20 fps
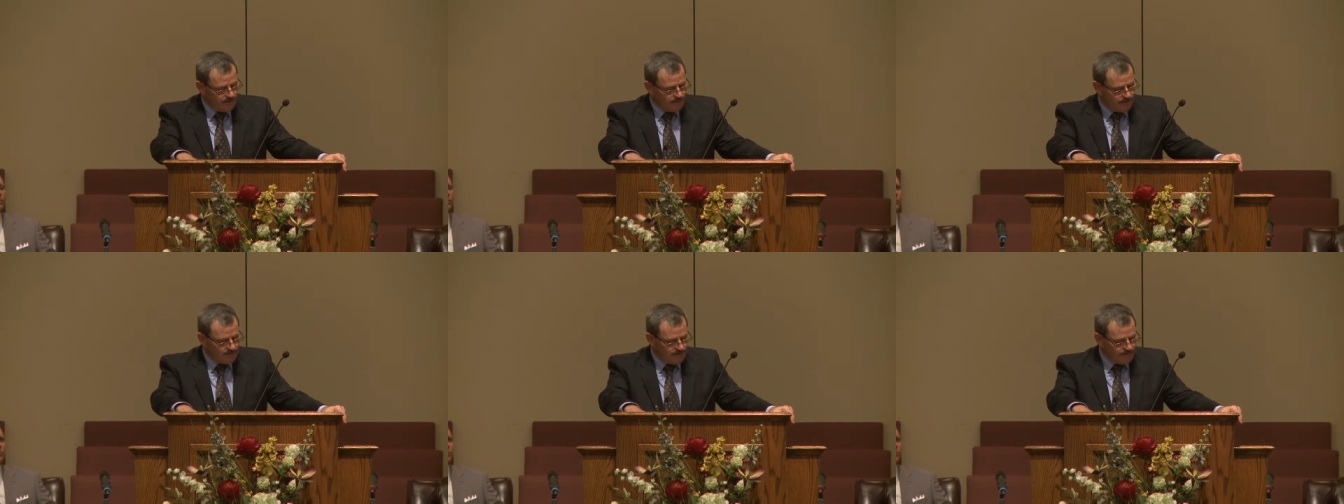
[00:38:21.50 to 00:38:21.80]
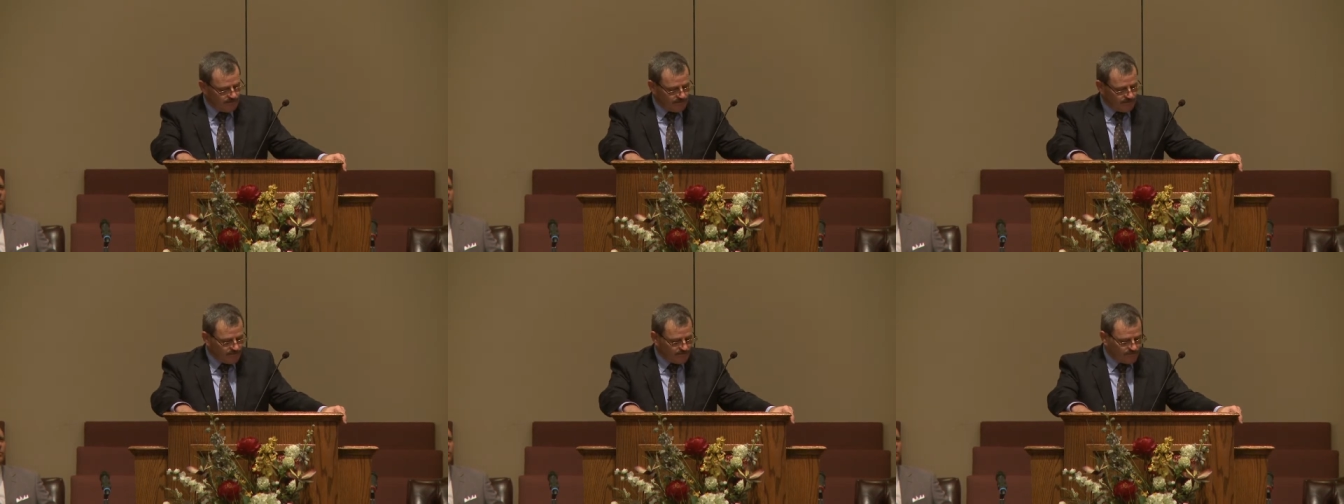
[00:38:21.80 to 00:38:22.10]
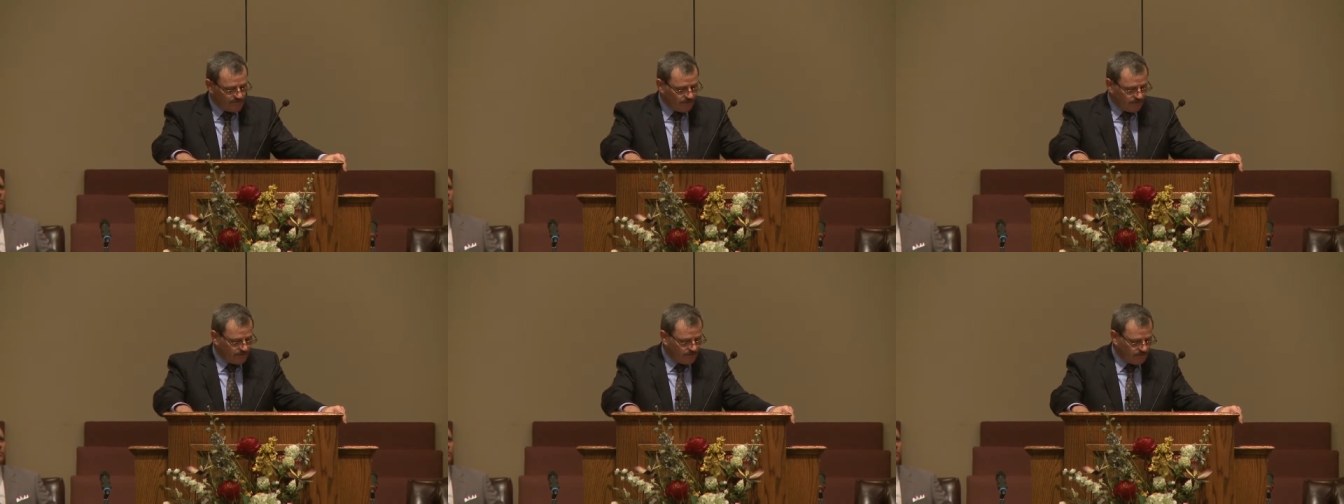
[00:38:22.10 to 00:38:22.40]
There's a
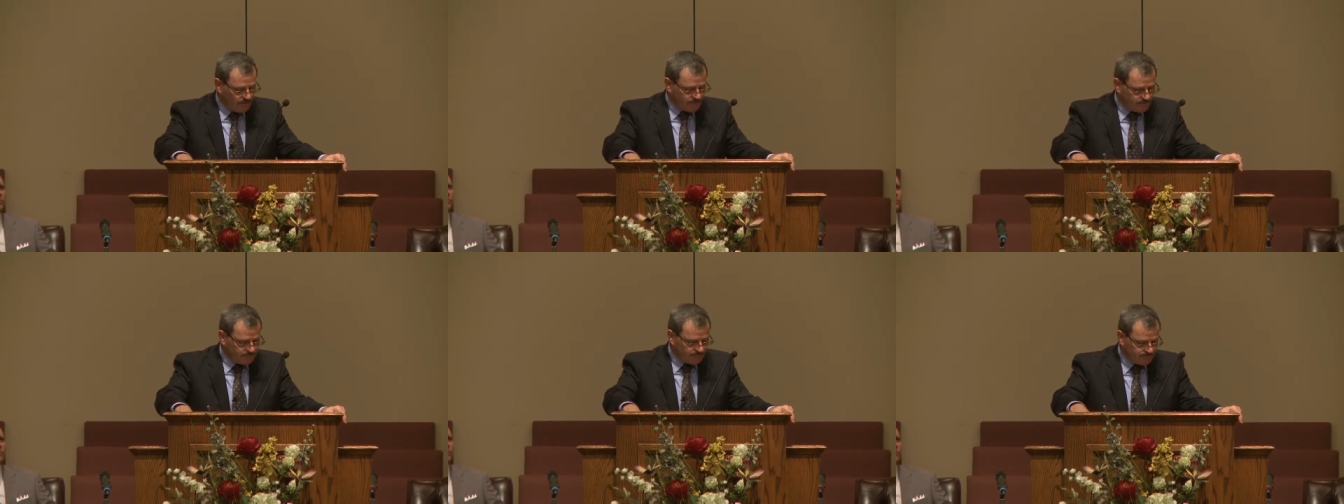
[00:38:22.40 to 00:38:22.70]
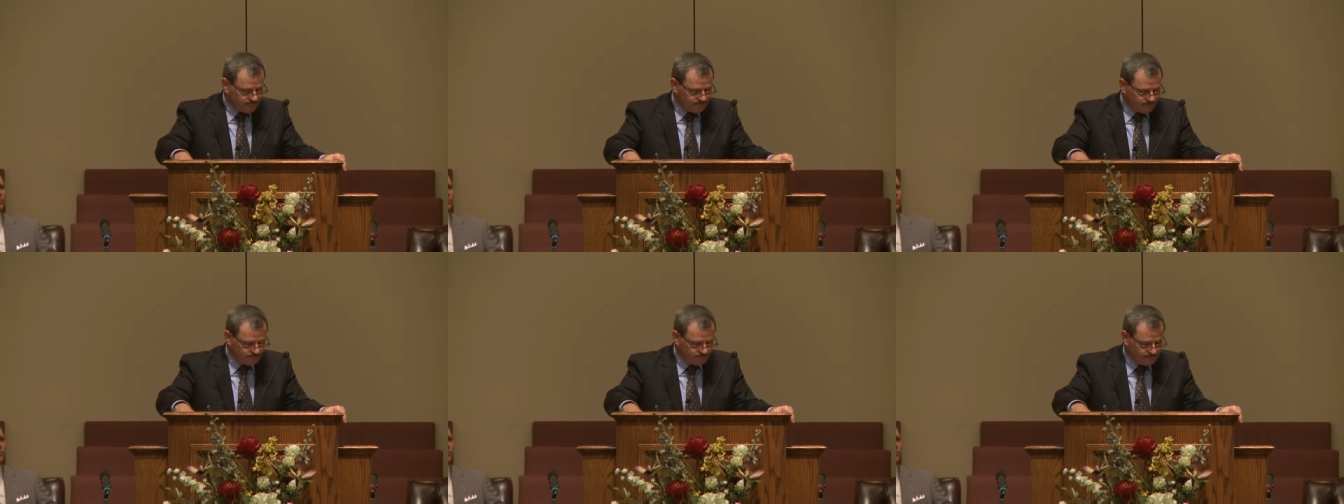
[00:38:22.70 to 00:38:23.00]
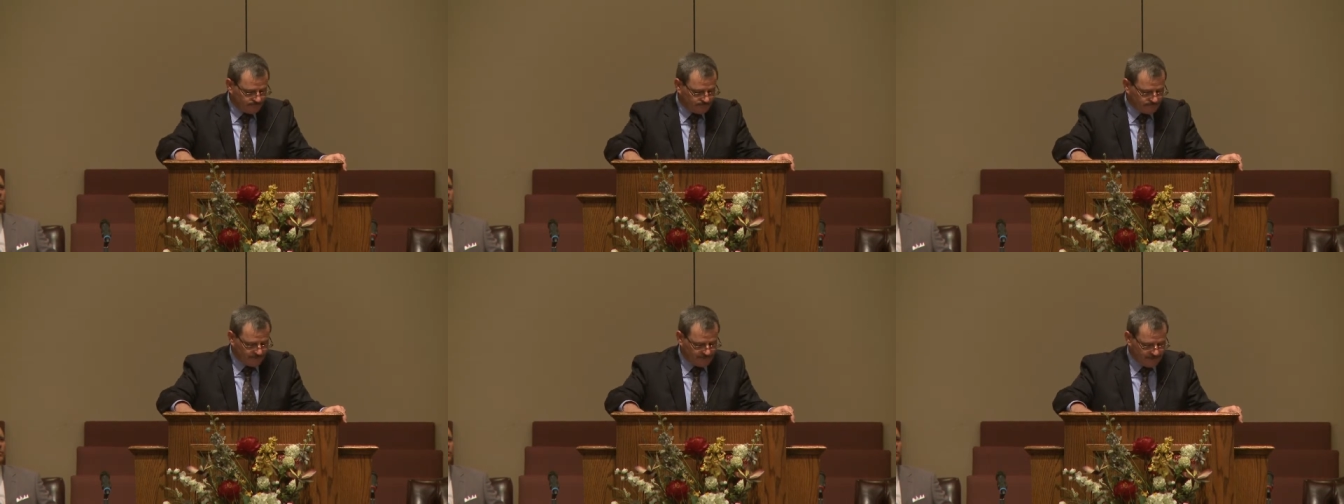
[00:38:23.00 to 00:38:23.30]
song
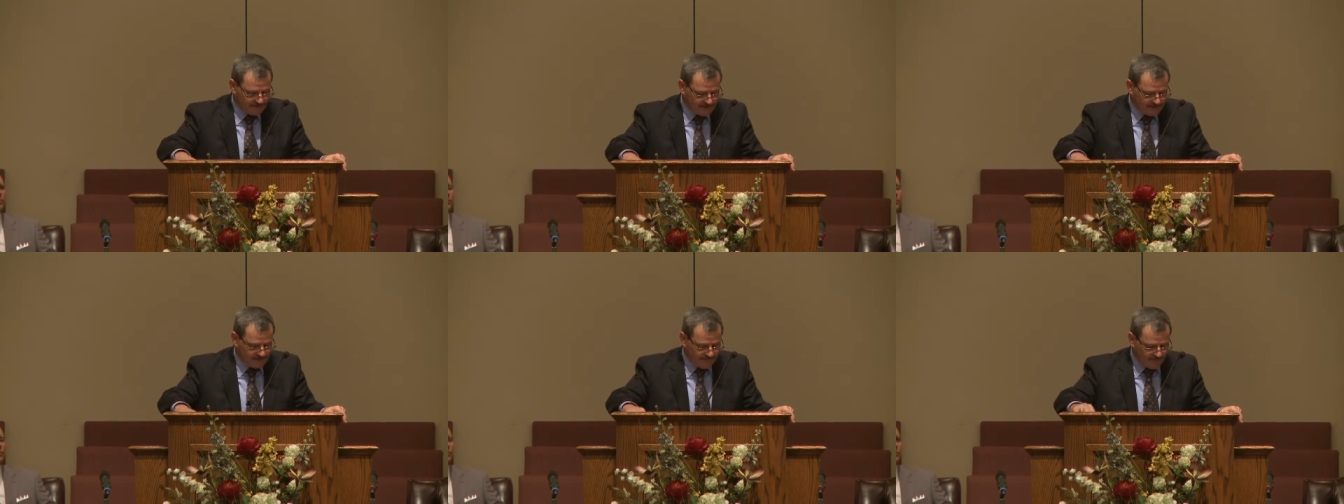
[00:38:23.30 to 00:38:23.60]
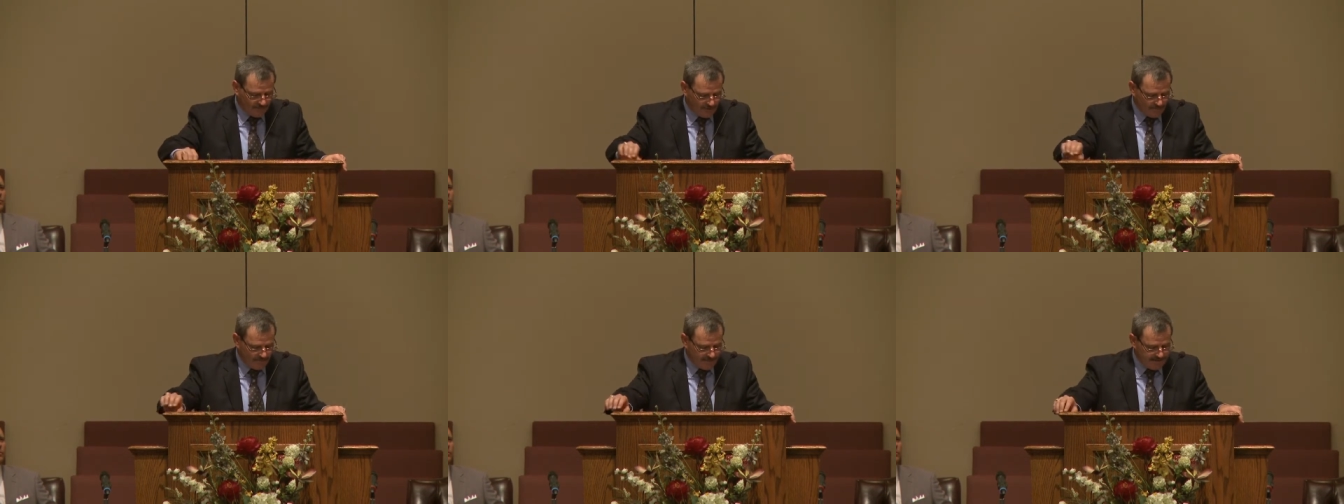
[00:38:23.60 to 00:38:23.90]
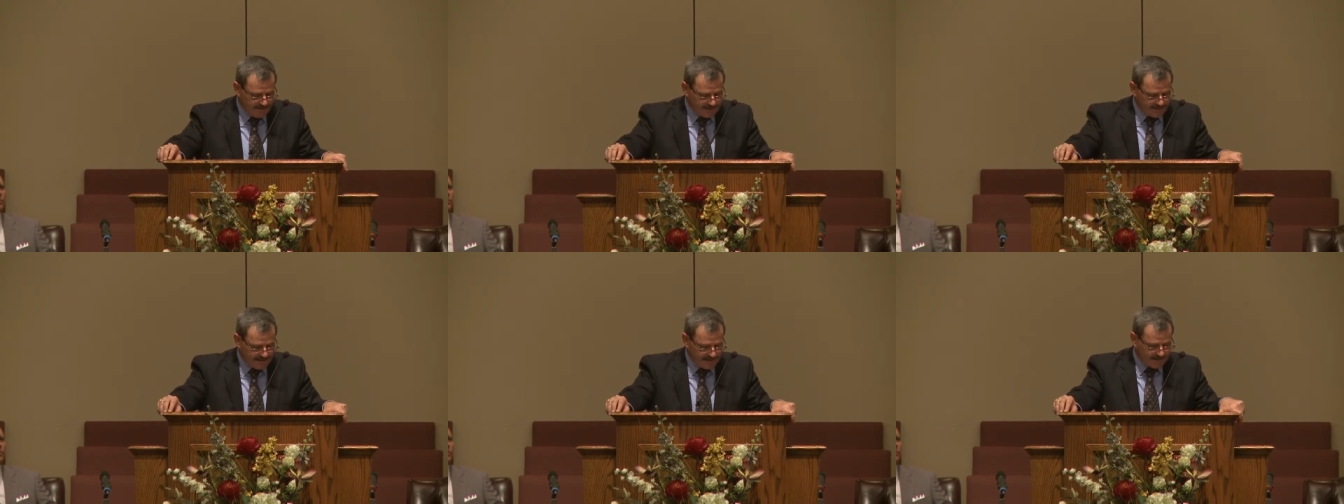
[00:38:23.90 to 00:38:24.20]
that you've heard many
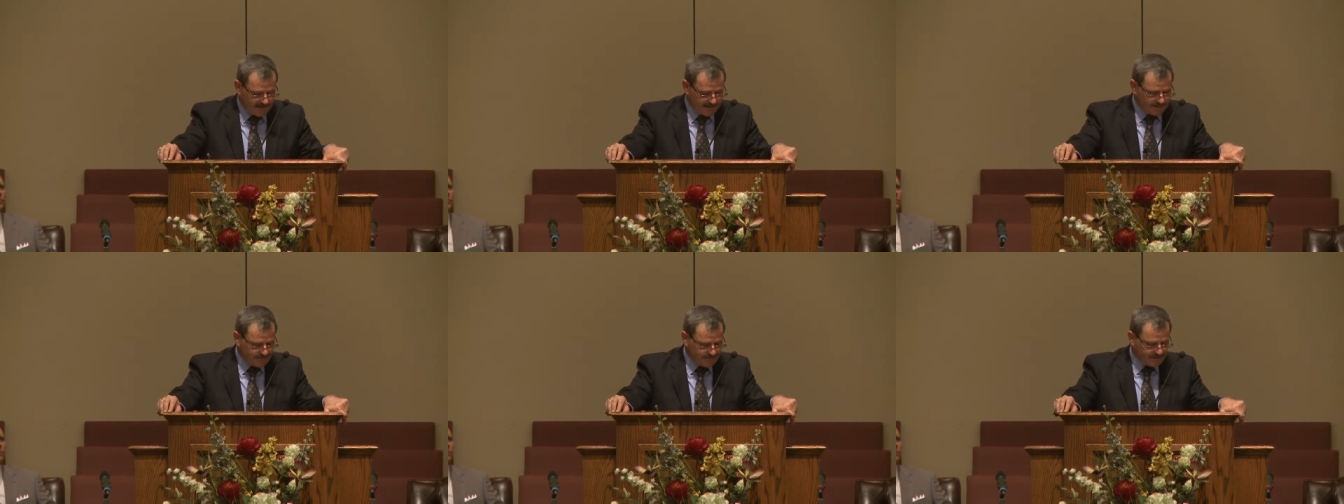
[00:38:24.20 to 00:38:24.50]
times.